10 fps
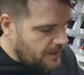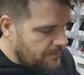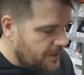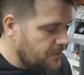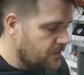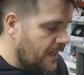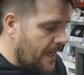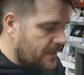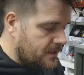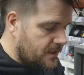you
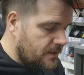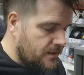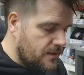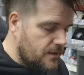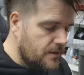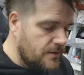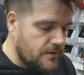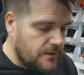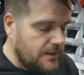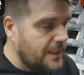get
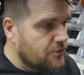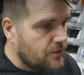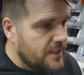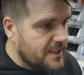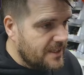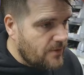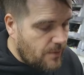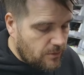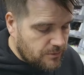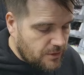literally 0 ohms.